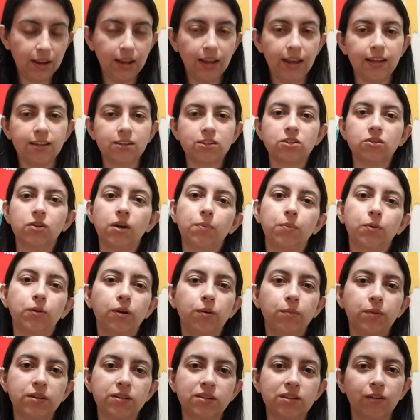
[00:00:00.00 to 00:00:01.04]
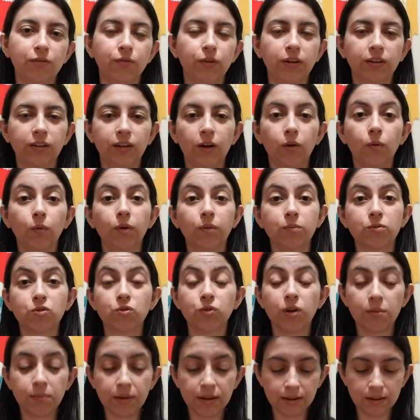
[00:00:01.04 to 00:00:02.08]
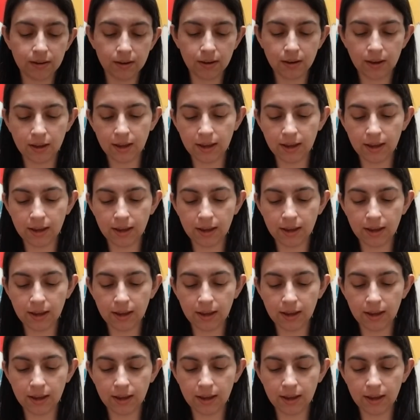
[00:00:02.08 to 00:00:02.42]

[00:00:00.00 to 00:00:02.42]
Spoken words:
and so I put all my stuff right there while I'm streaming,